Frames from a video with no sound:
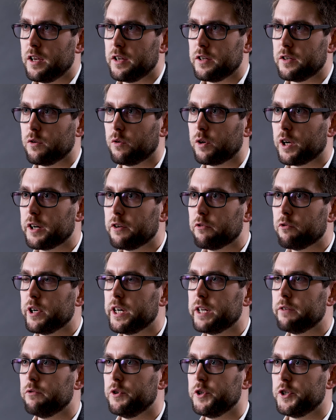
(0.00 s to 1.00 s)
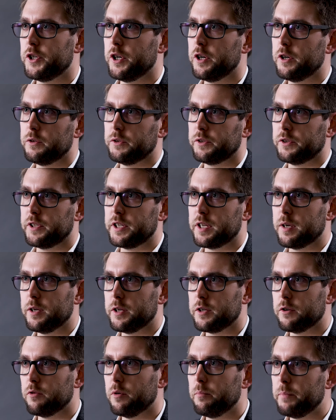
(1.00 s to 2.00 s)
you're going to really reduce
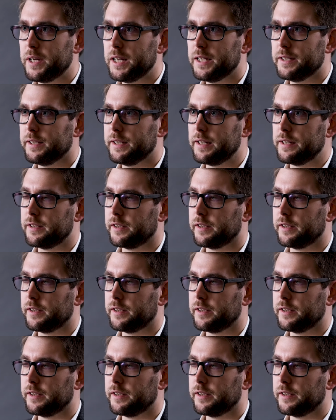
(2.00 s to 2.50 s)
your ability